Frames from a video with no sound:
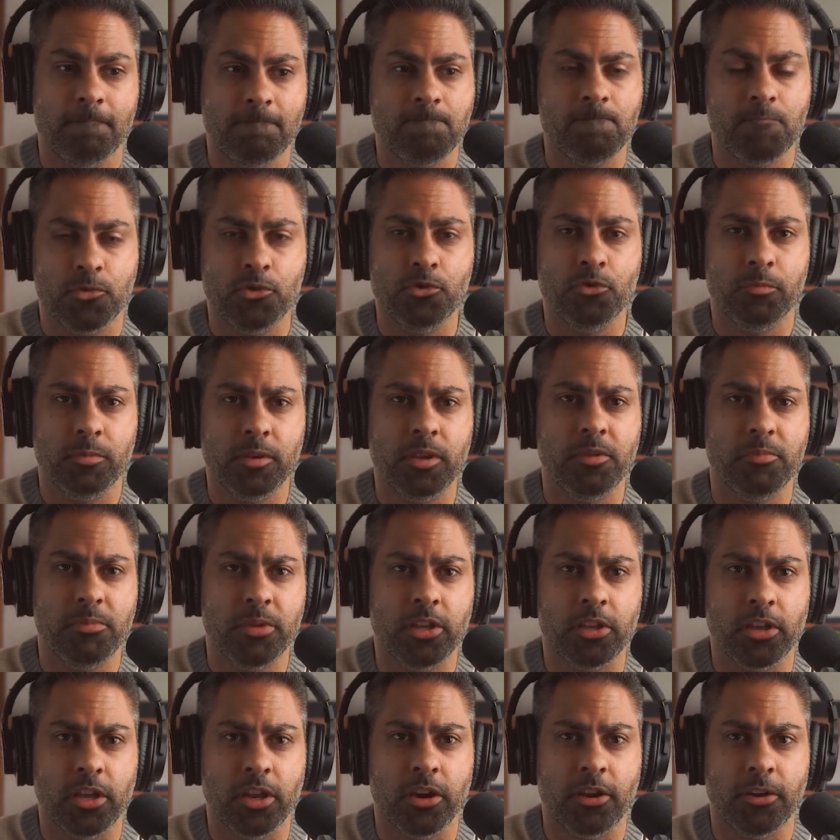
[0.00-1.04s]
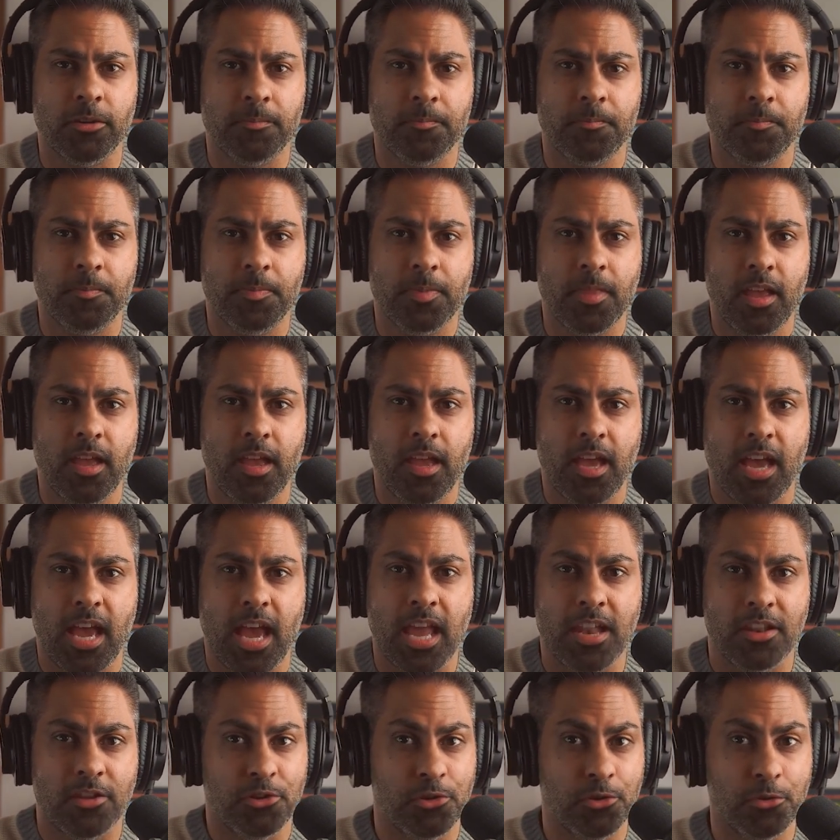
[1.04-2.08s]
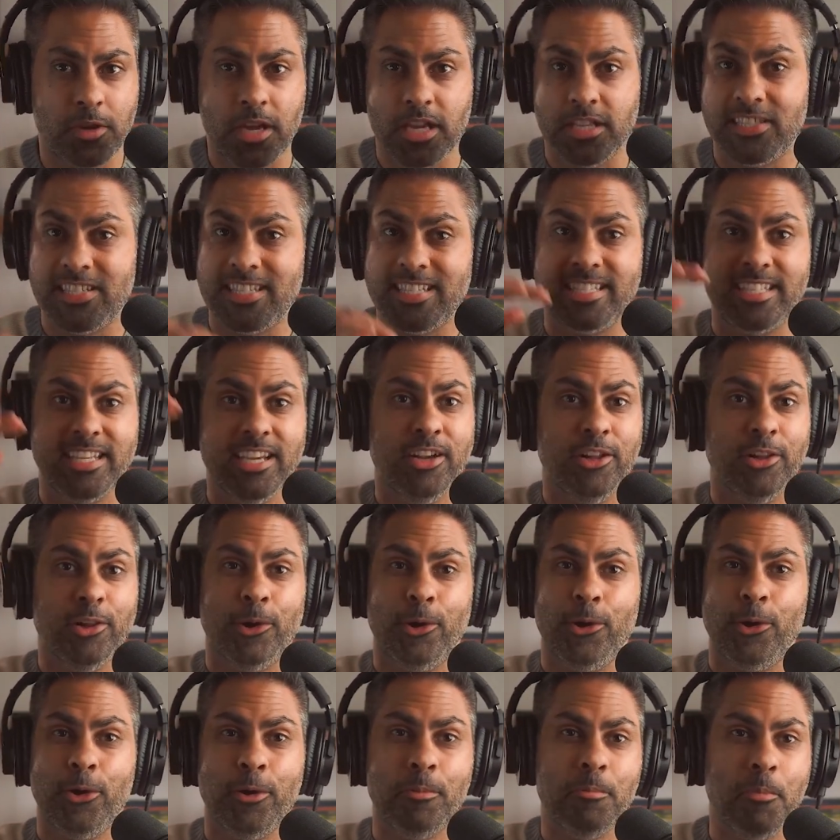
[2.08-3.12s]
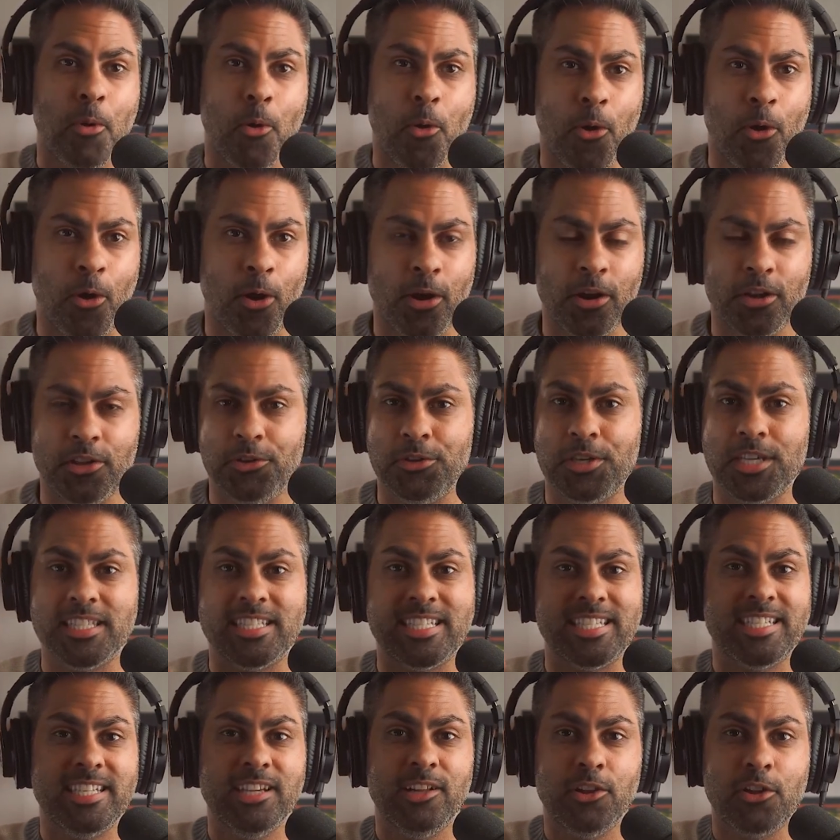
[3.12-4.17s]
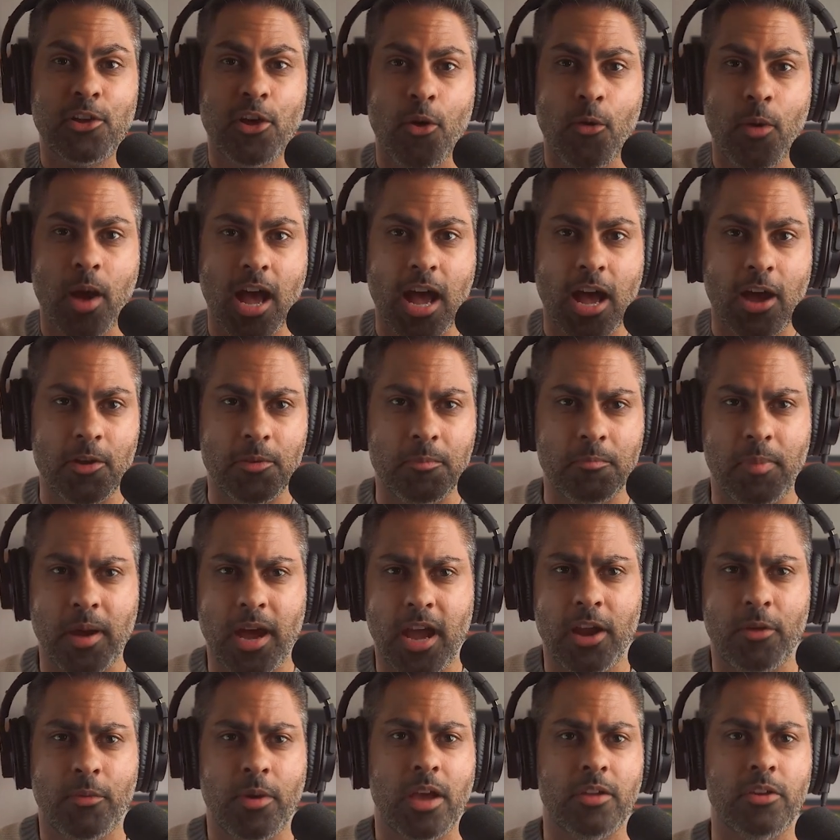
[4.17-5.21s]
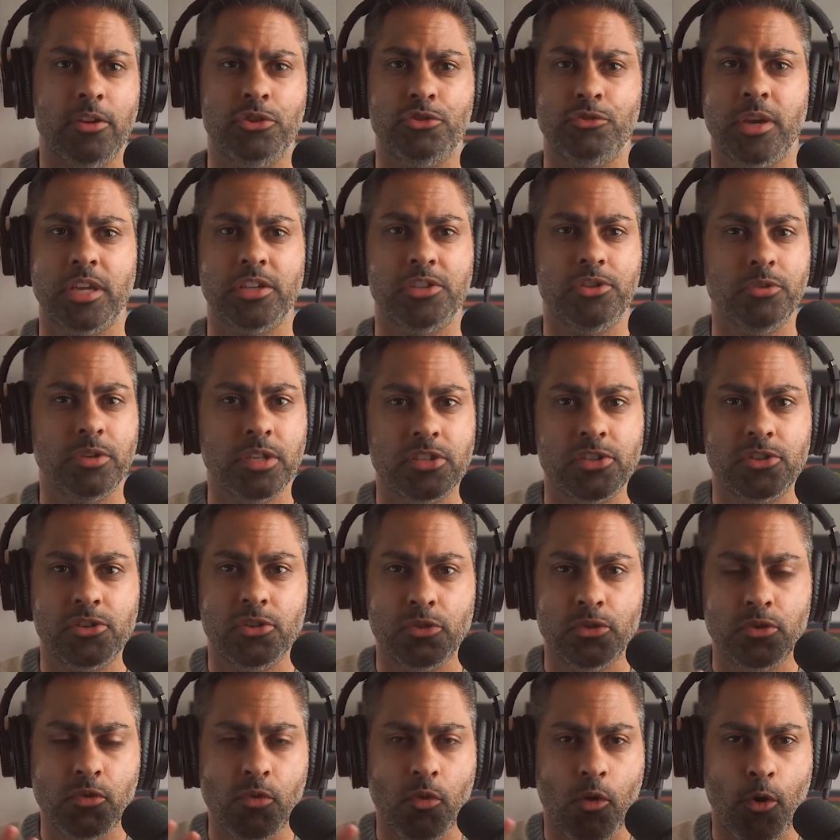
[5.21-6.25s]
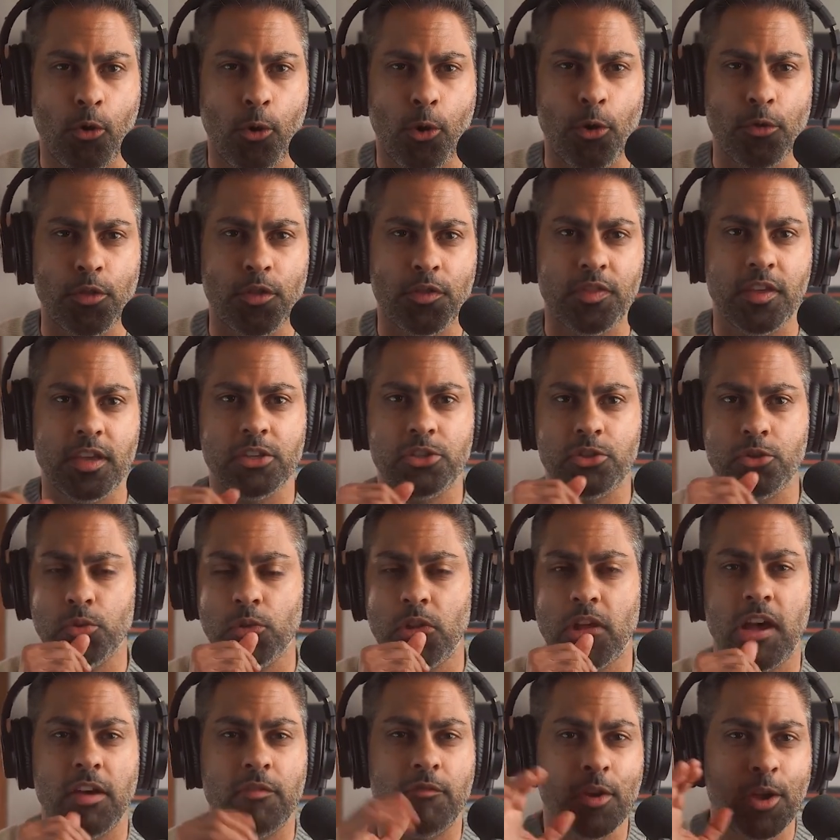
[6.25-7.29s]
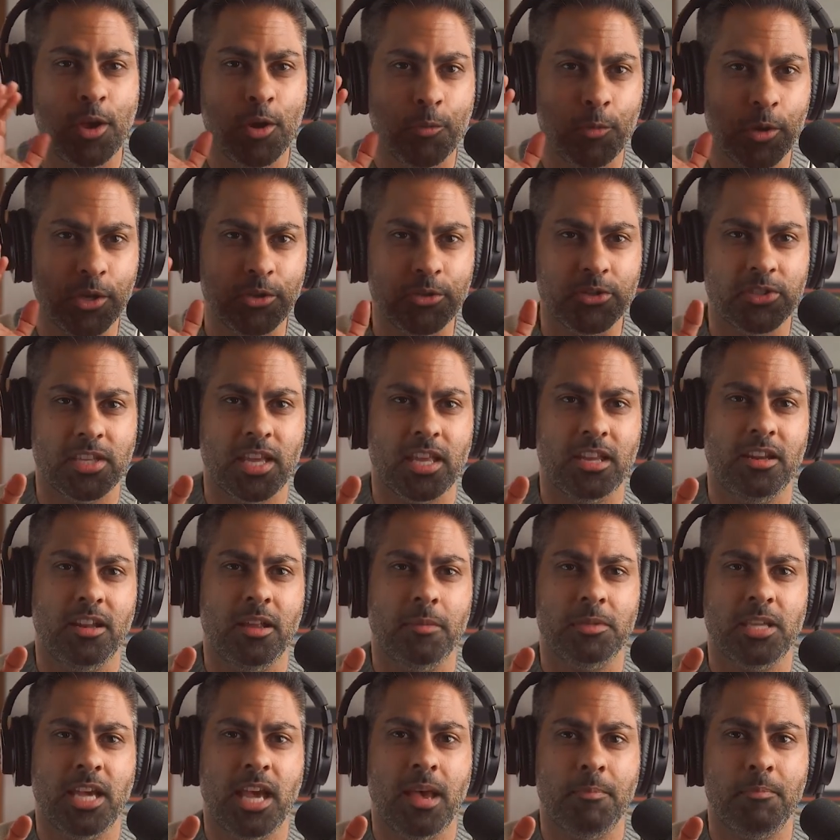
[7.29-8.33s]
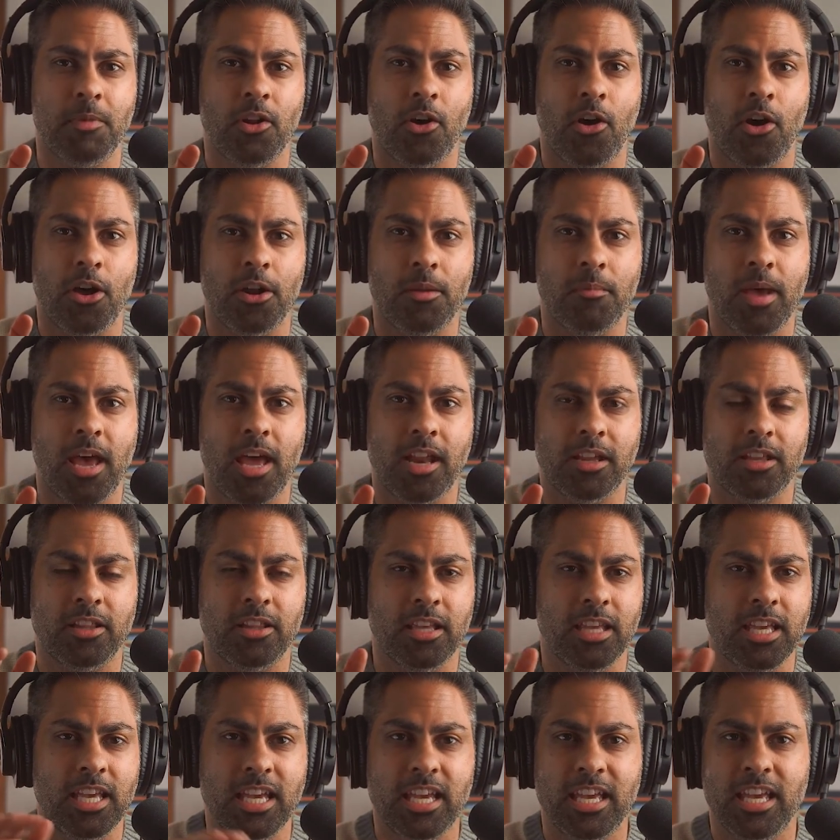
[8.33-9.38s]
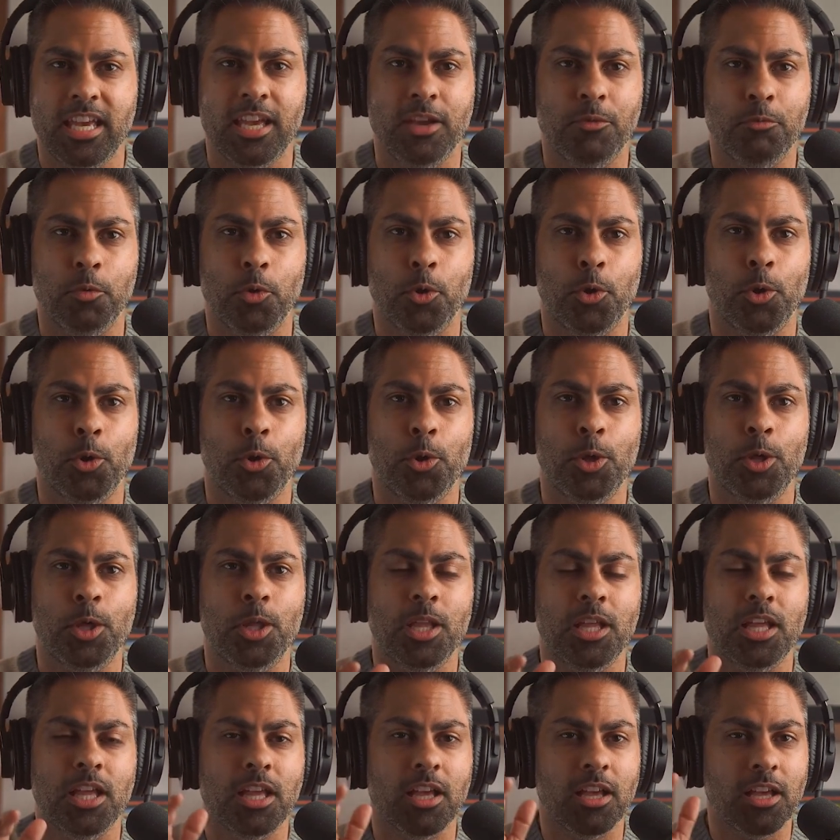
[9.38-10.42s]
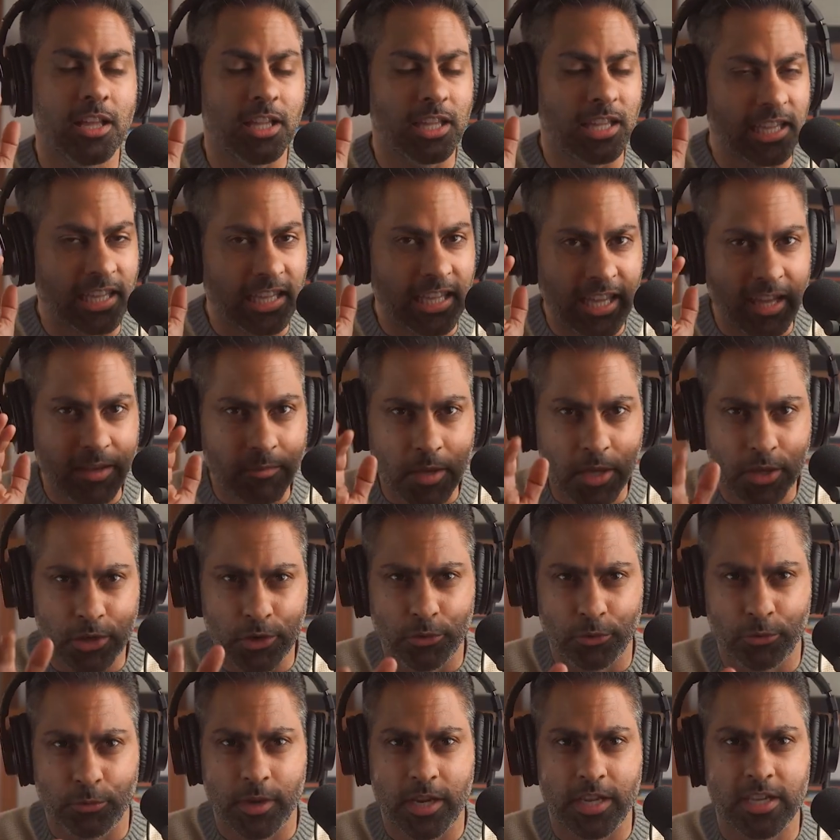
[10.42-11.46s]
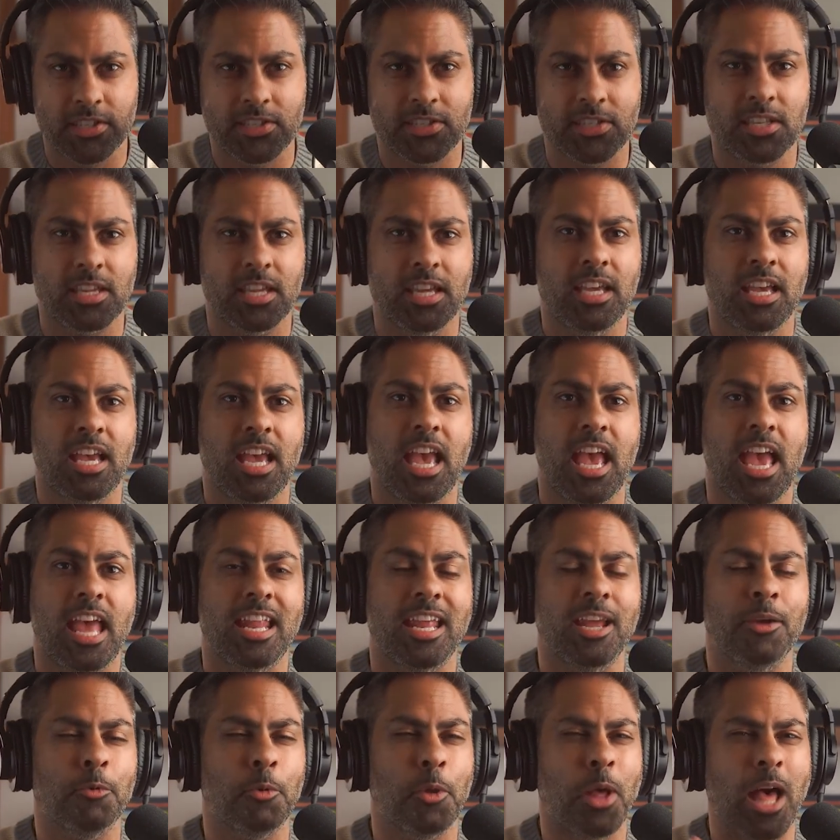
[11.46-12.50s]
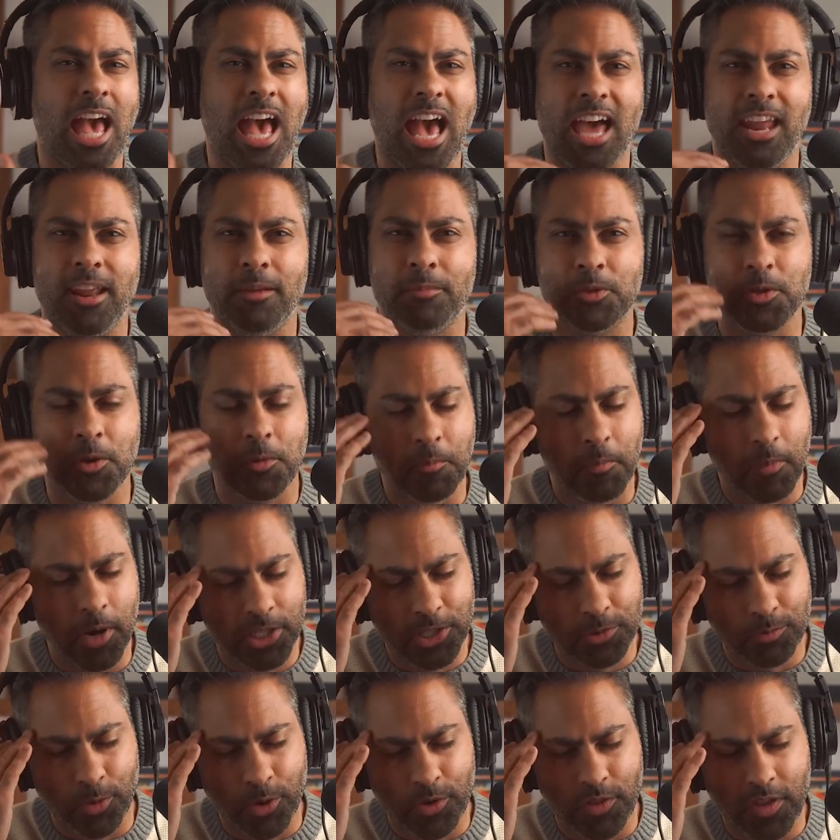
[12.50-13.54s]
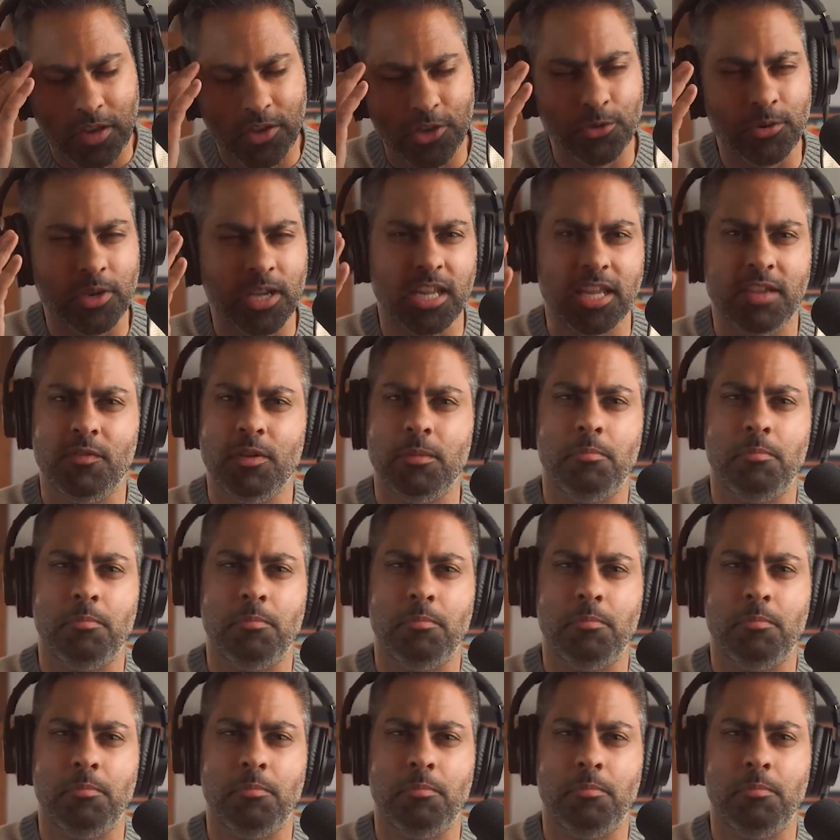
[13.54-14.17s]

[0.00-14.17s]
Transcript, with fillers: you'll be a millionaire. And you can still earn more. You can still go out and buy a round of drinks. You can still do all the things you love. When you set it up to happen automatically, it will limit your risk and it will add up to much more than you can even